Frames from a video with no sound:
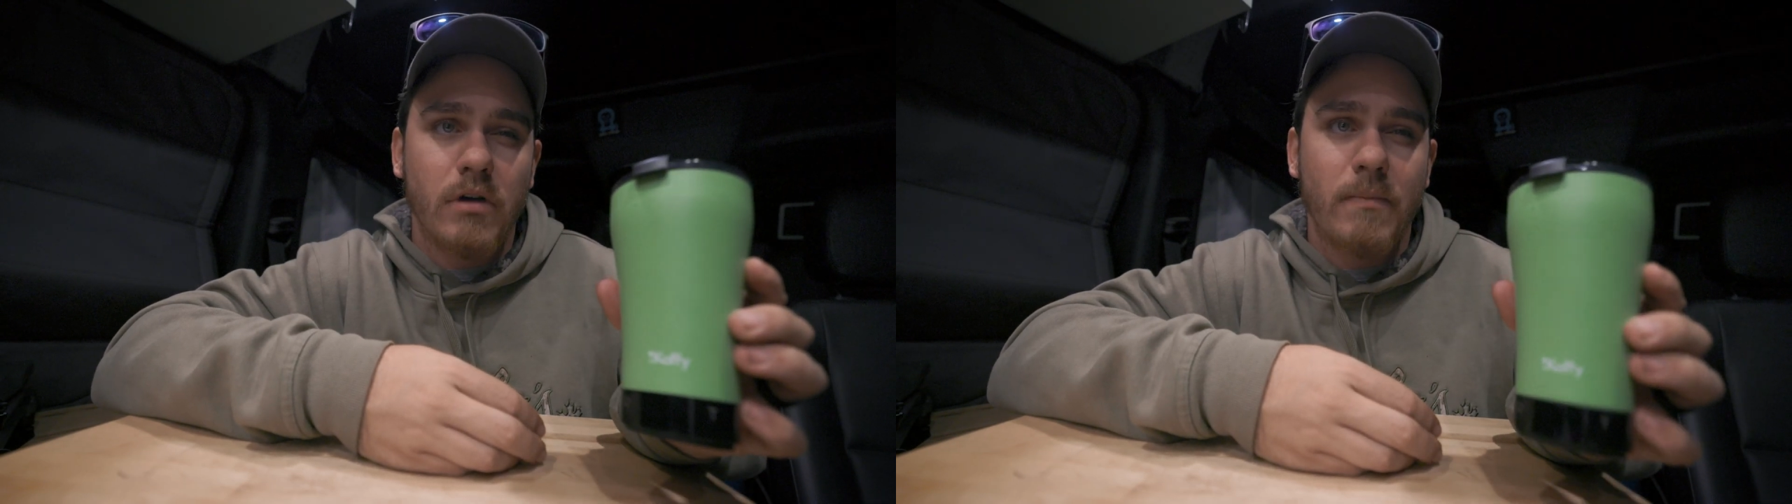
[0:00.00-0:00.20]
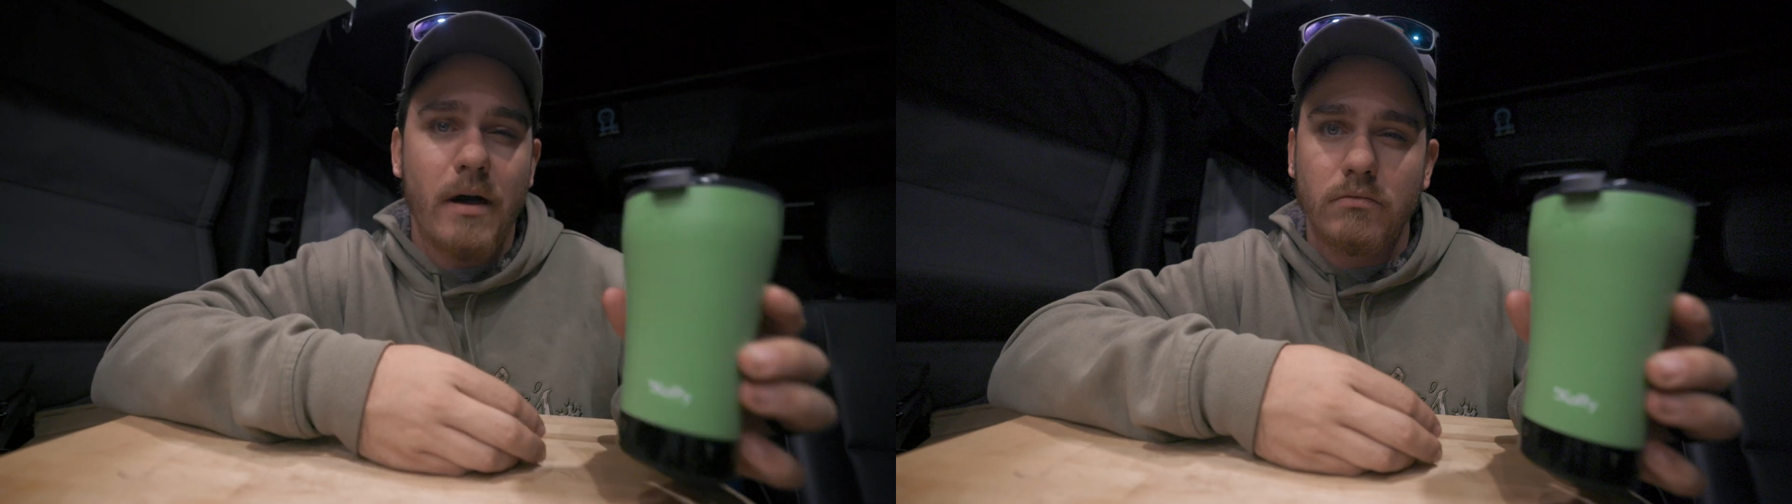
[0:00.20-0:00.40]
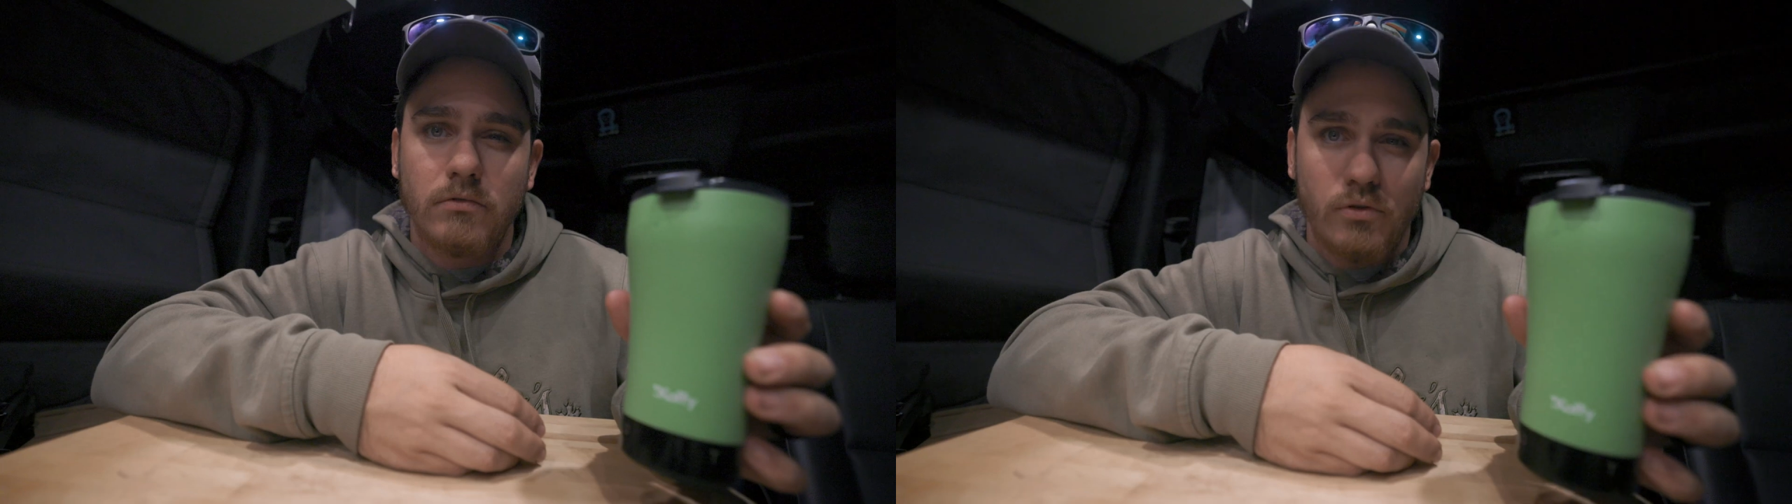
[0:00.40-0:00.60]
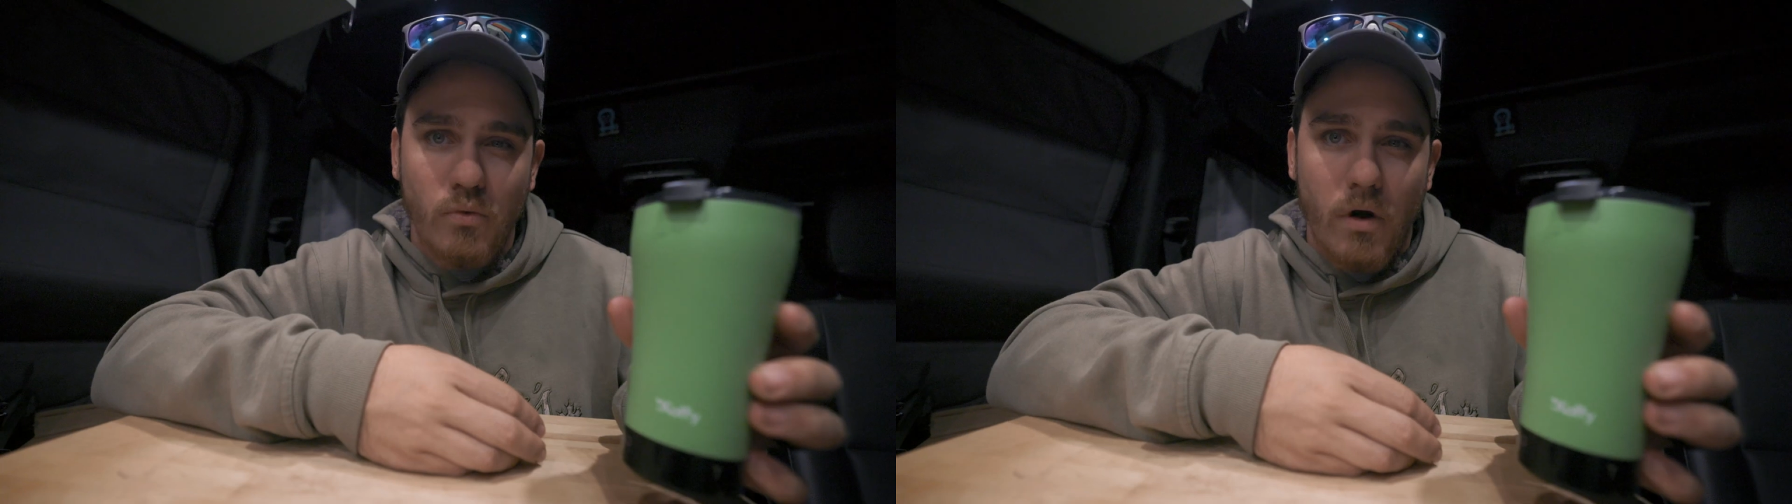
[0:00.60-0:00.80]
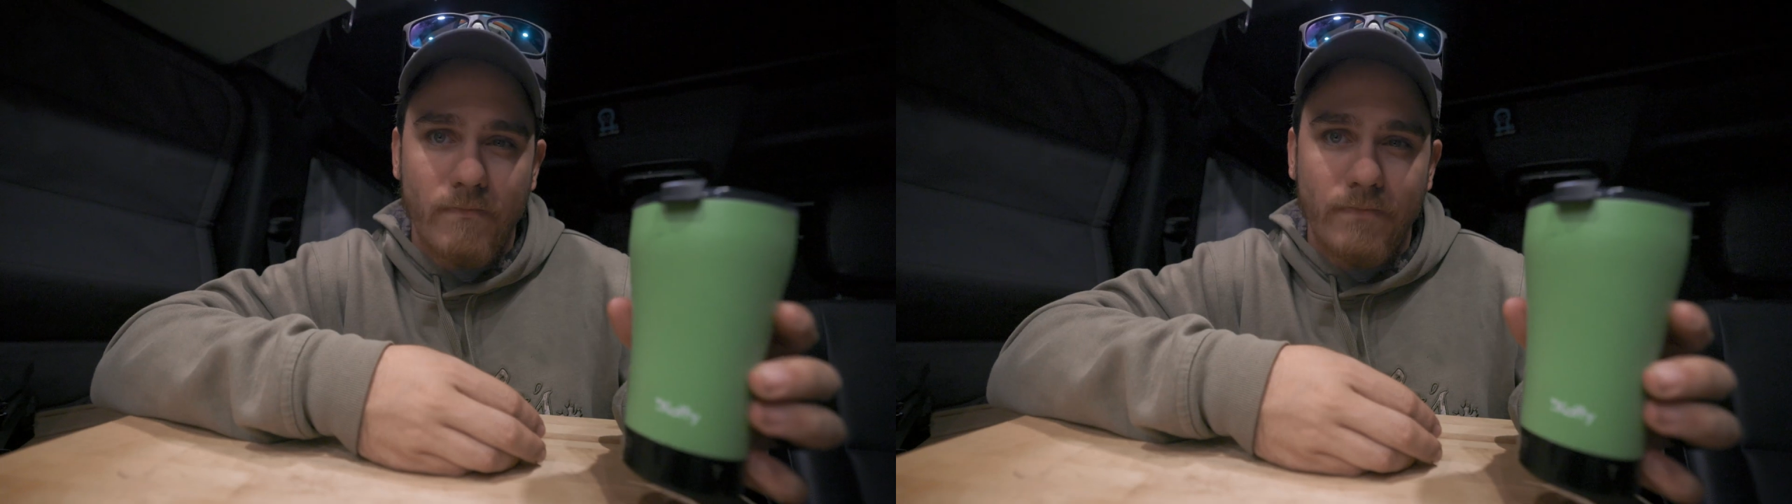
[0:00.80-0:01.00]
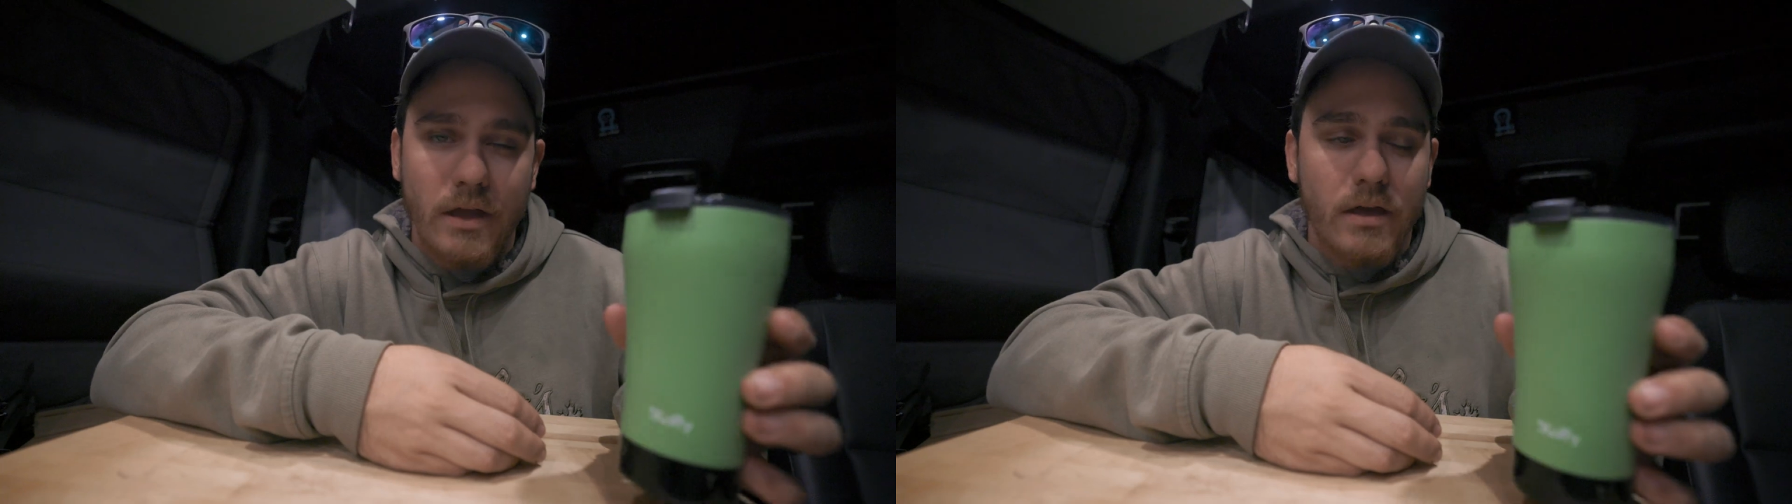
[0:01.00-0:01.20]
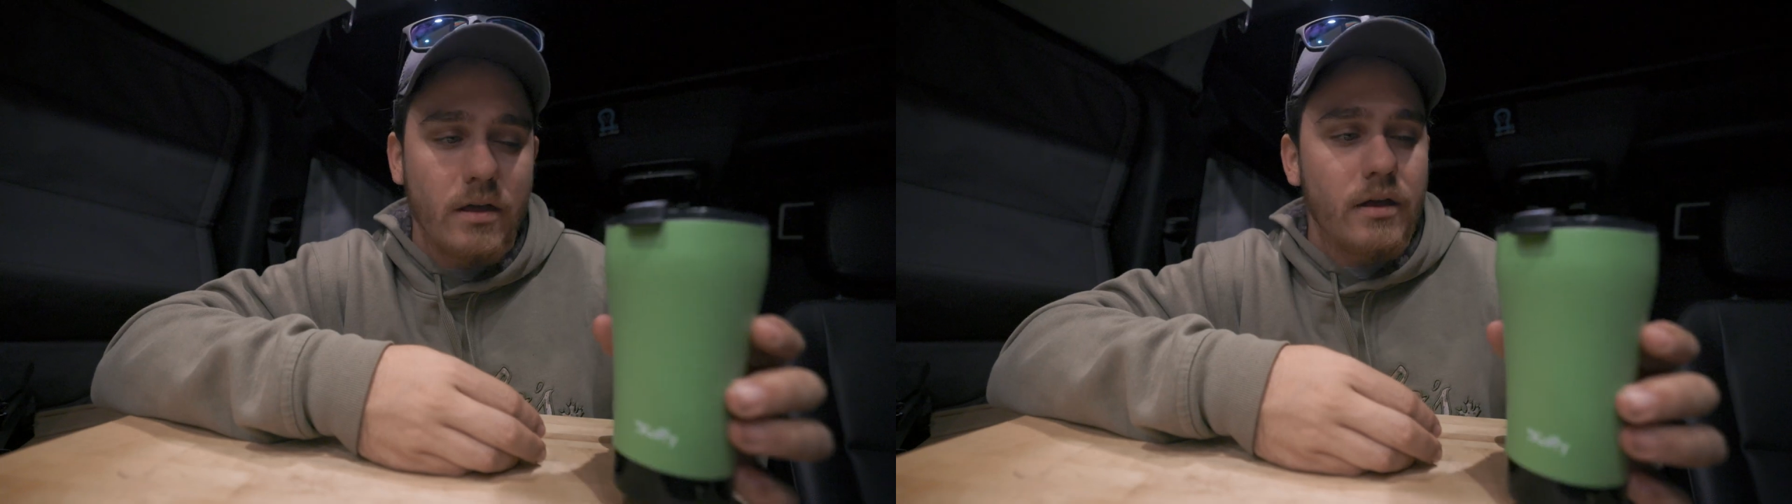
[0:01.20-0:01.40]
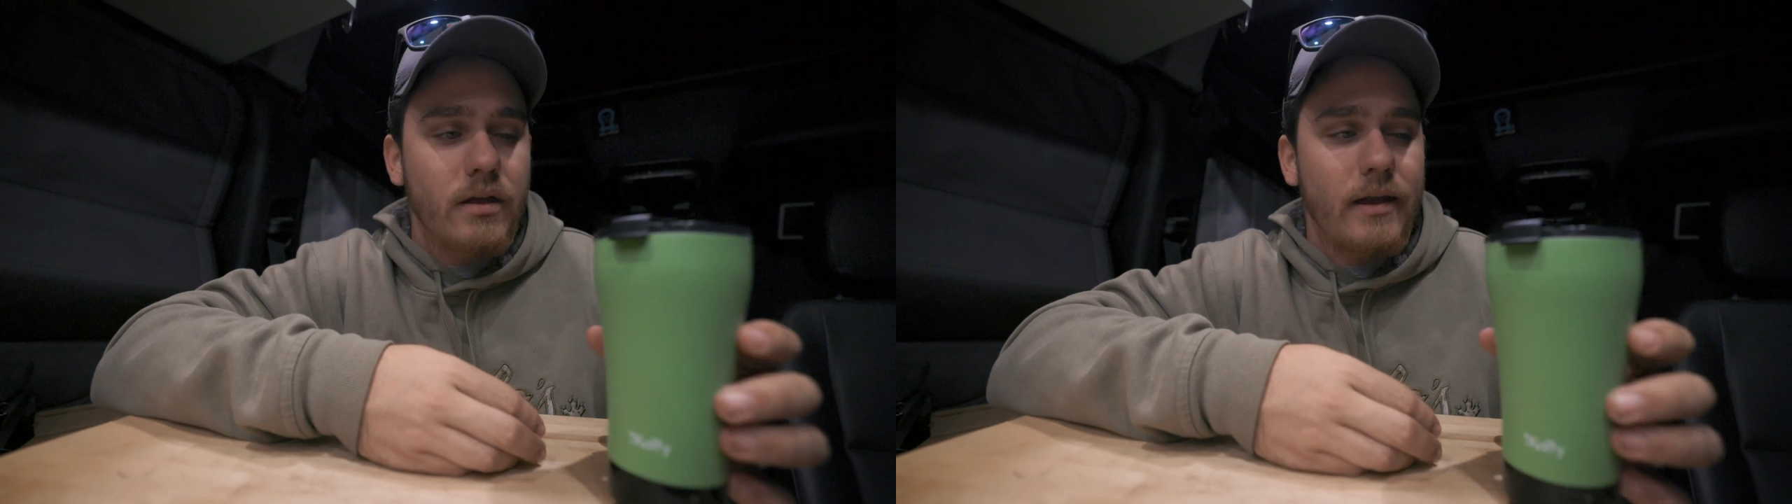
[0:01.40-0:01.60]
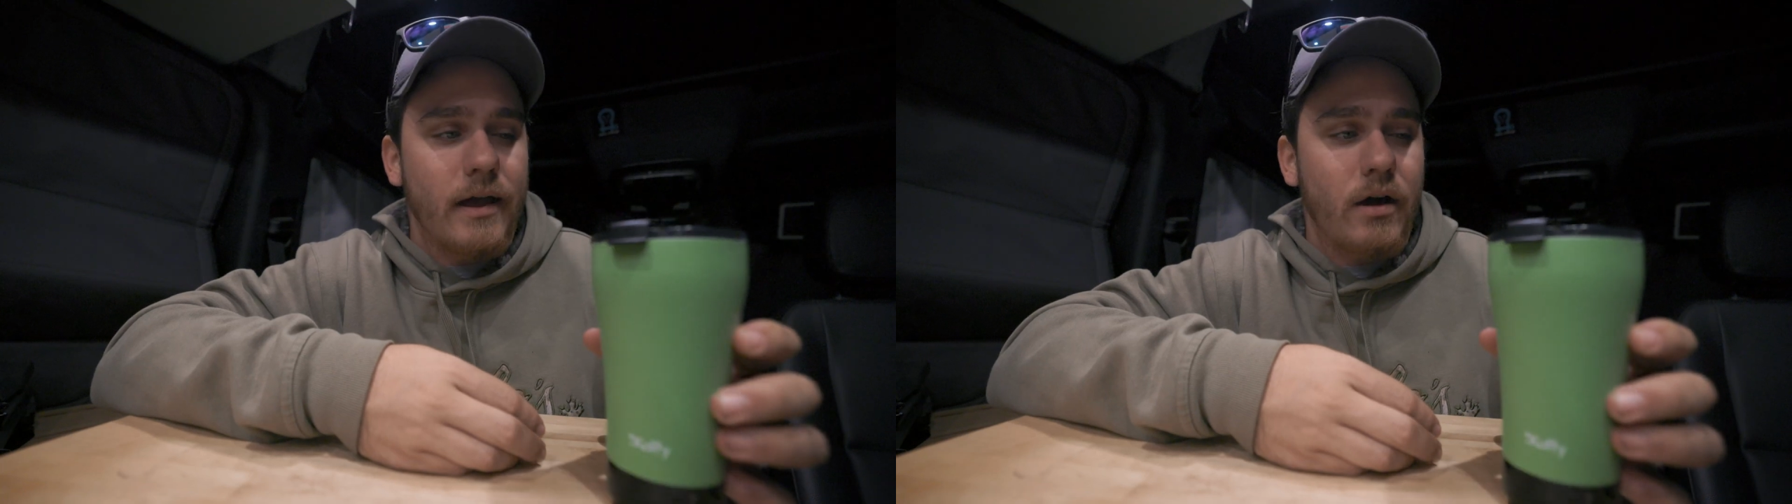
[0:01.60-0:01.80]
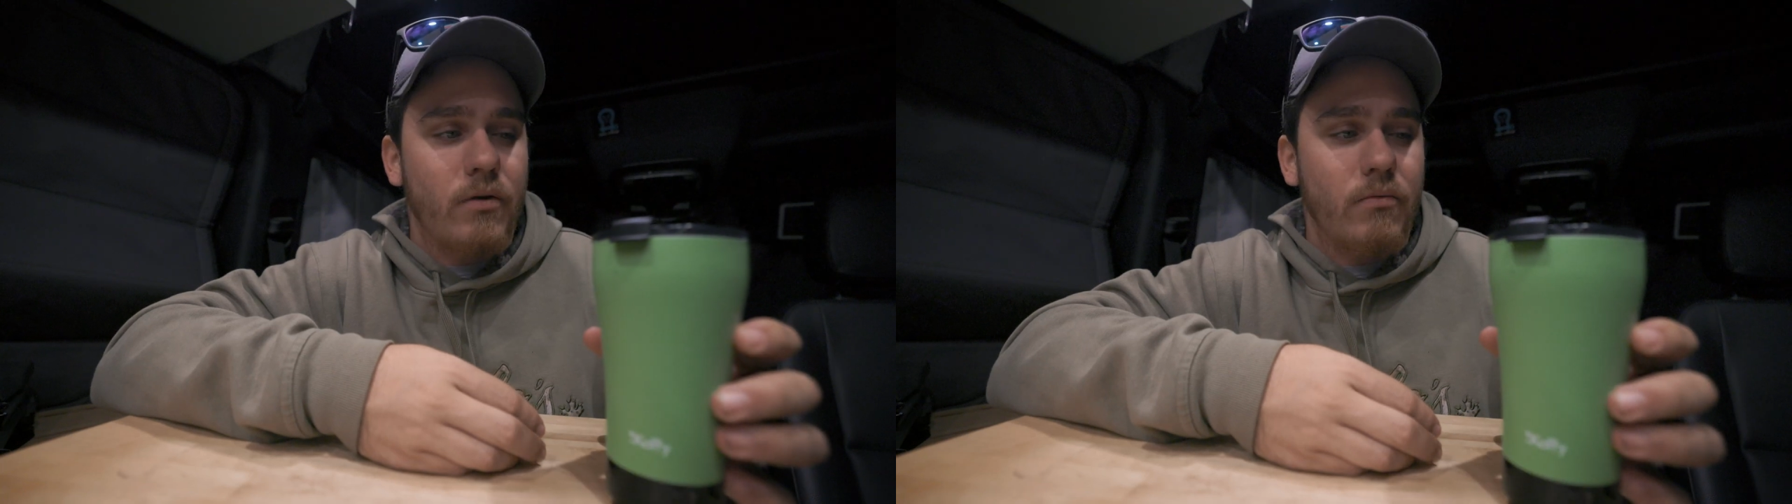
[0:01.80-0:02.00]
about lukewarm.
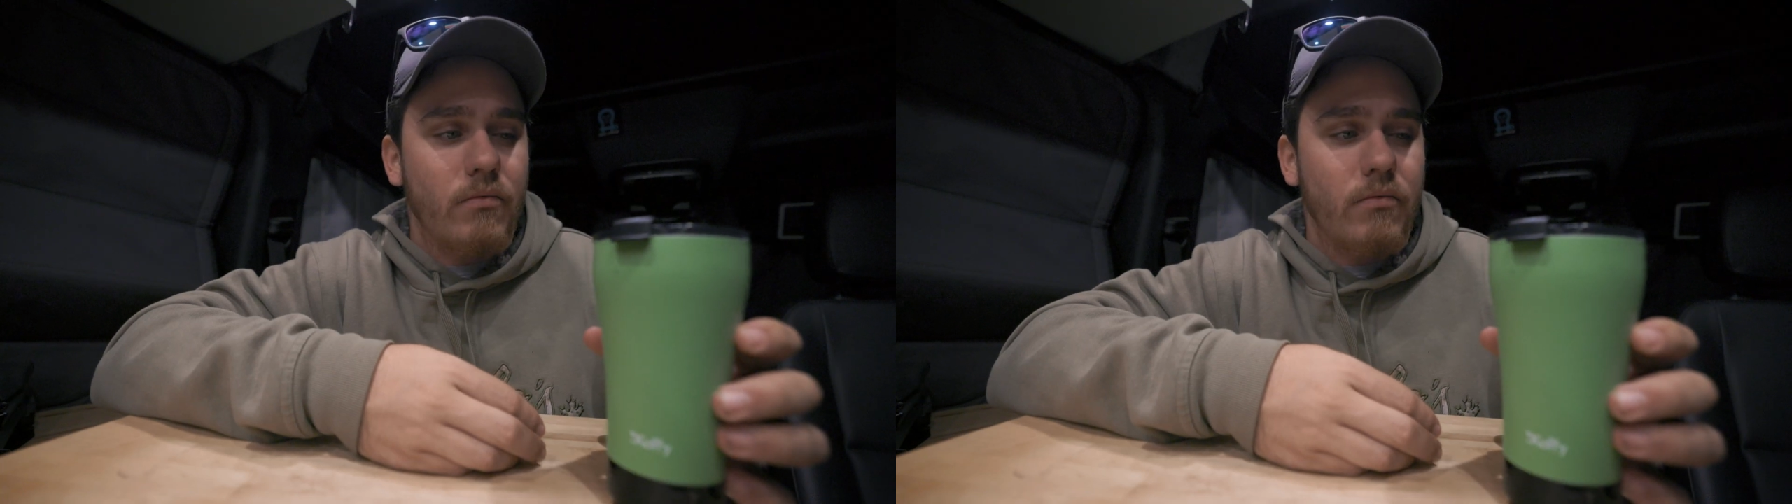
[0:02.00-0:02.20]
Now,